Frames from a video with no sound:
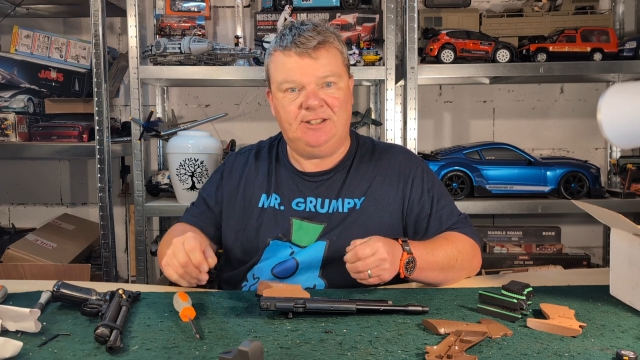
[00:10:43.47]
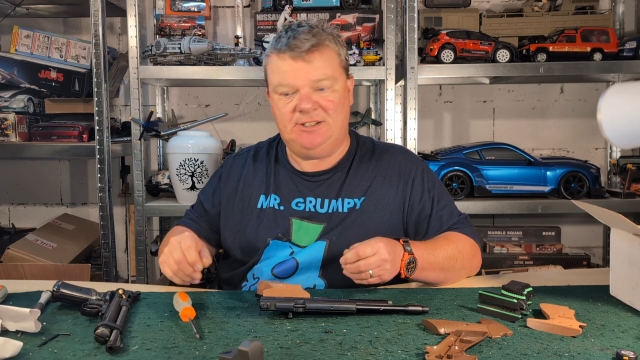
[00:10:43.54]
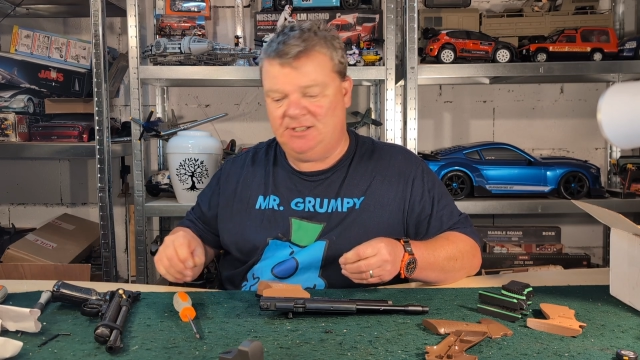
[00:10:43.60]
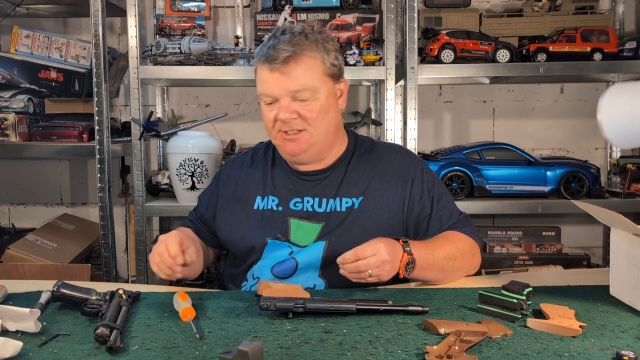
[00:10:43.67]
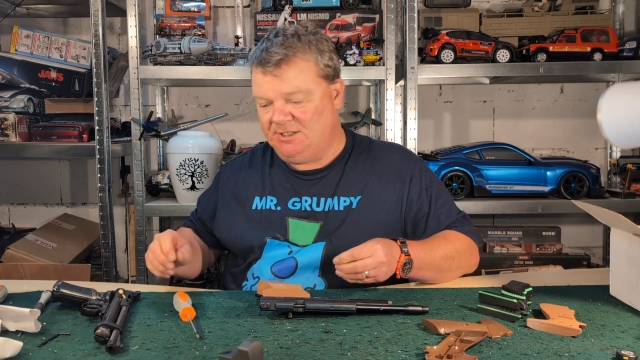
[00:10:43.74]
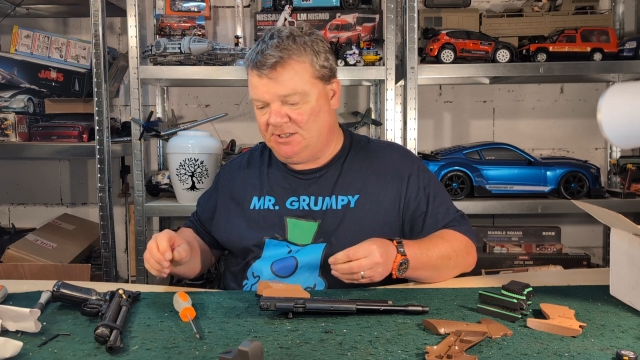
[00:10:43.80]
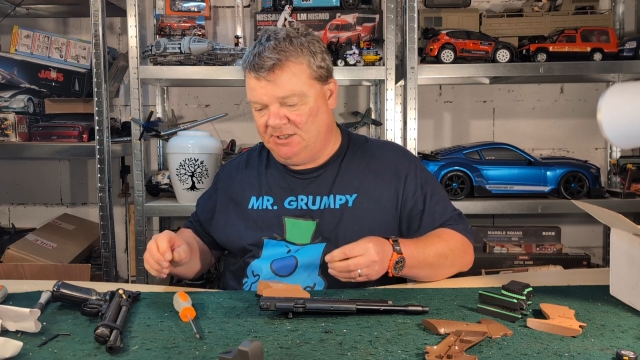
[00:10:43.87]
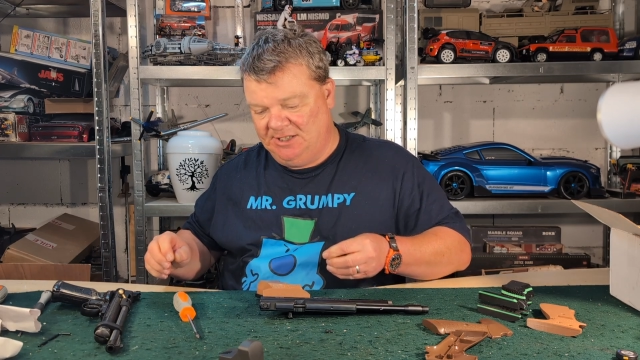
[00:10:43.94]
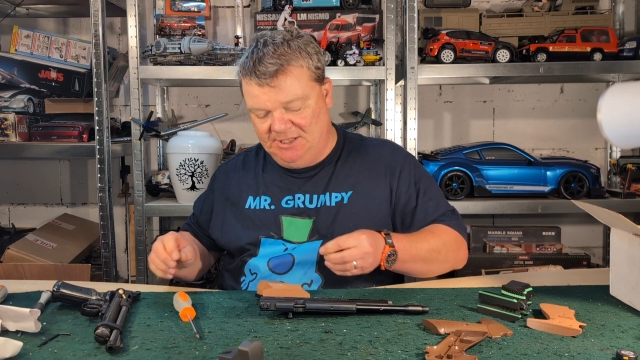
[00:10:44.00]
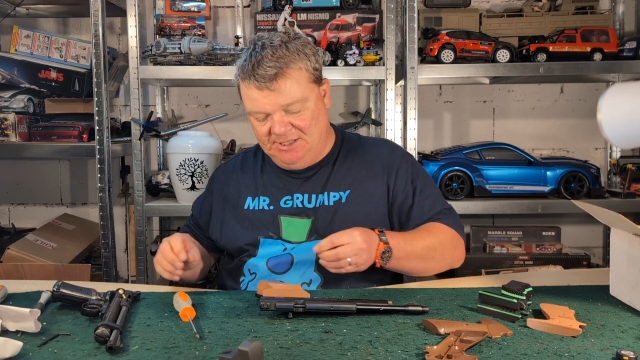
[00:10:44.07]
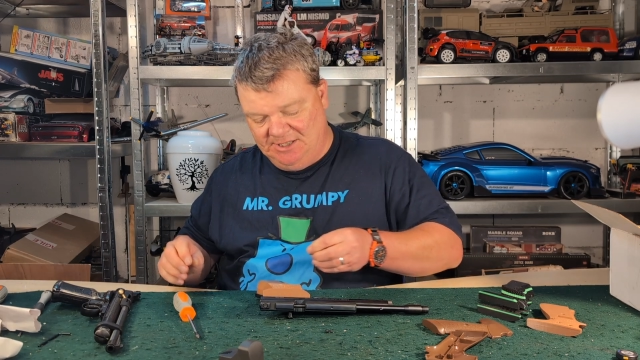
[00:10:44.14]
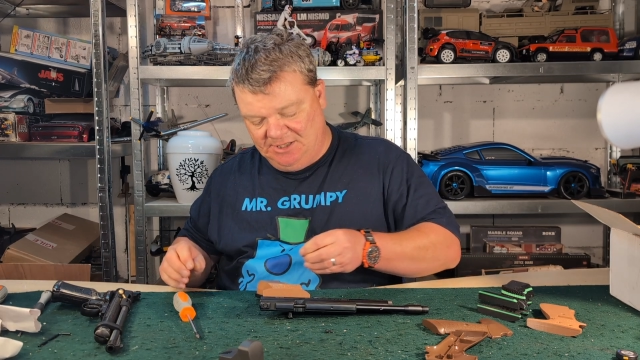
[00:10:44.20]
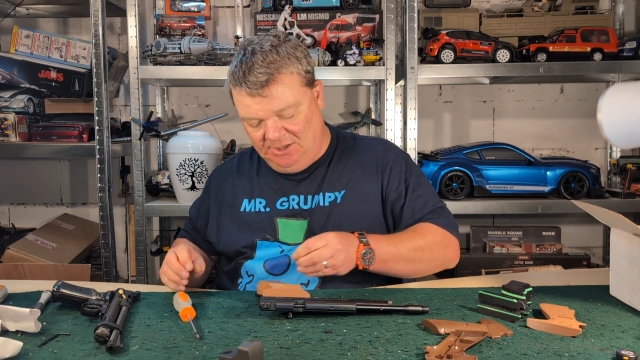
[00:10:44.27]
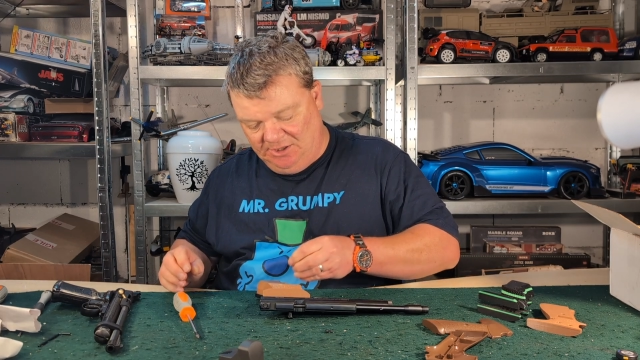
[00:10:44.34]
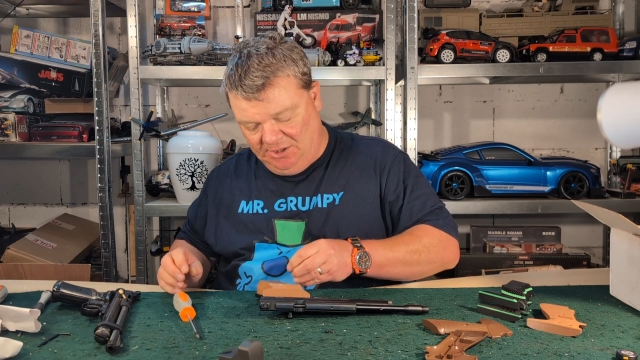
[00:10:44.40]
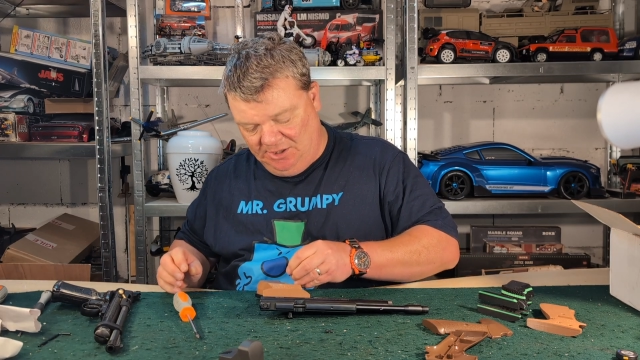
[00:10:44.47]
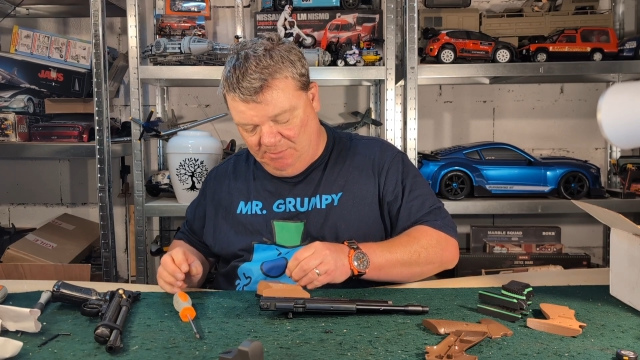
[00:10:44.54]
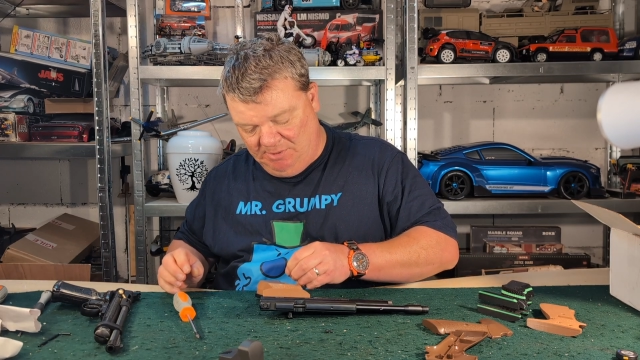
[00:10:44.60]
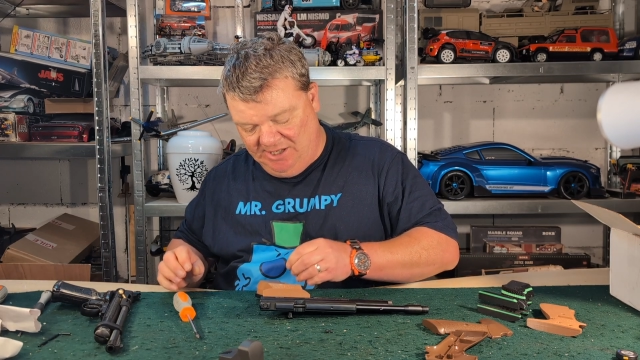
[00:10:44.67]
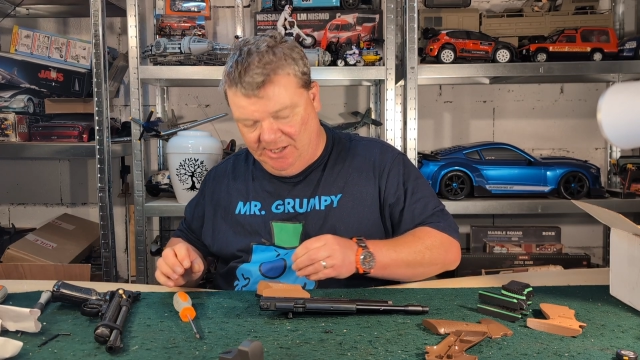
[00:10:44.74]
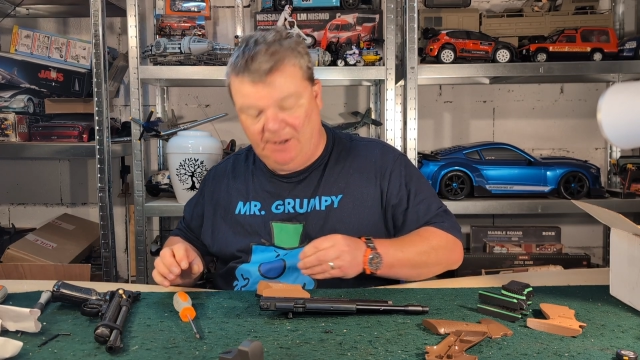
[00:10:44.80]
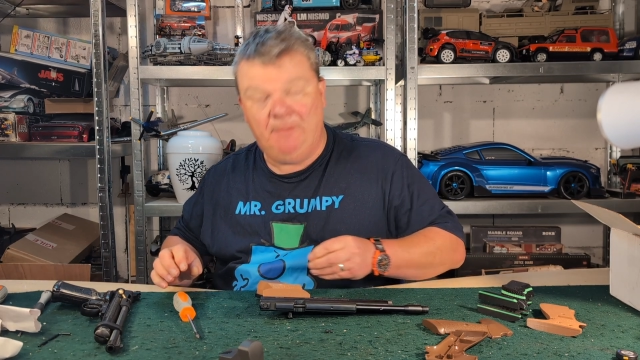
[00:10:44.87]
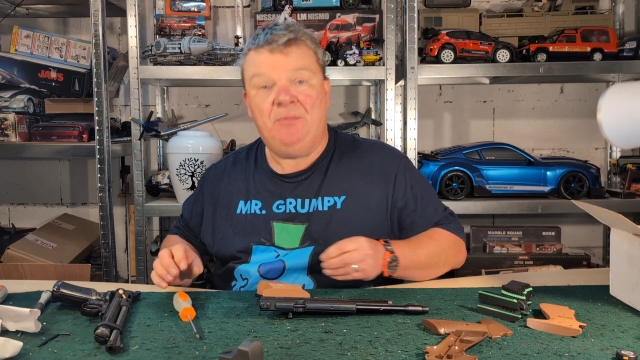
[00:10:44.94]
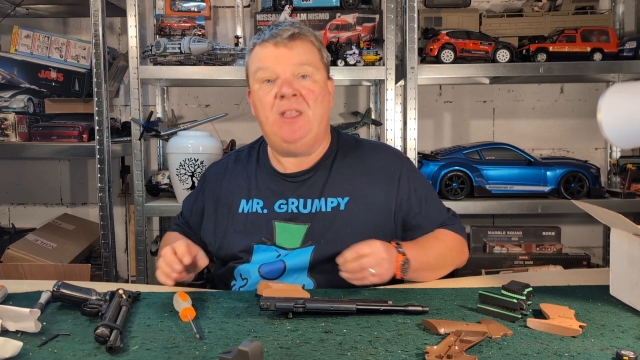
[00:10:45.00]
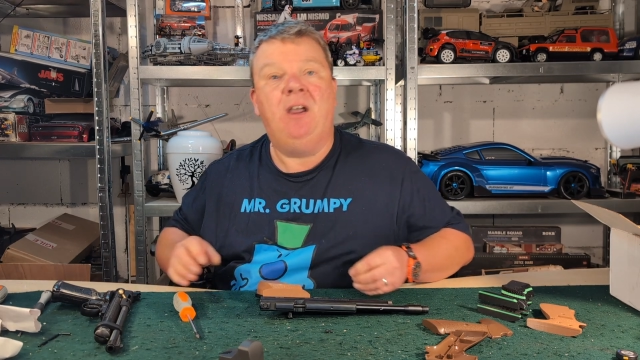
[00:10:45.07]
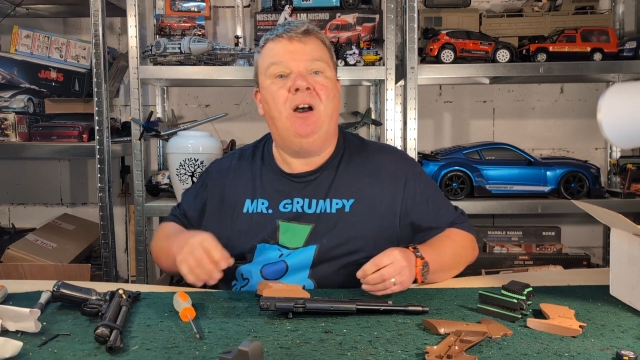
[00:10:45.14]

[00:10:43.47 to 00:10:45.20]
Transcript: This isn't going to be a,